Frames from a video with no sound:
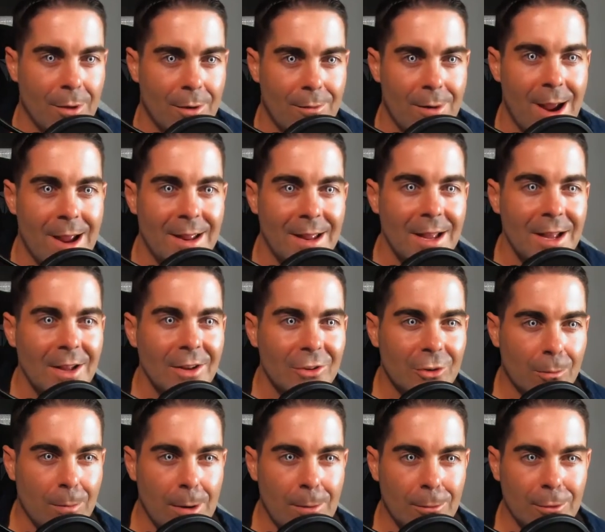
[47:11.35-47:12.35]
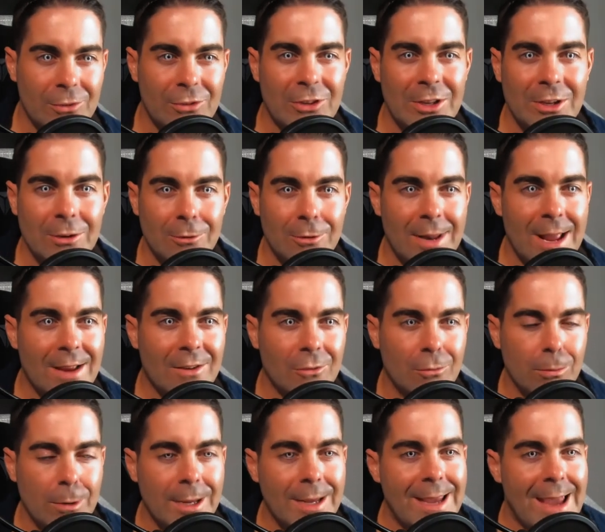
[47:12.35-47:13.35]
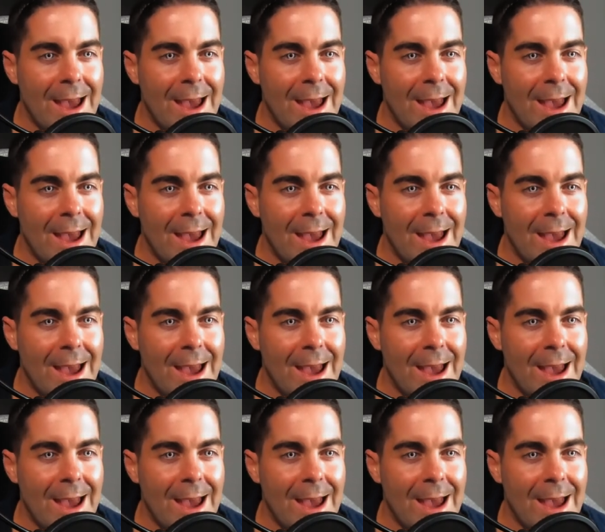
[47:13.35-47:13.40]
All right. So we will see you next week.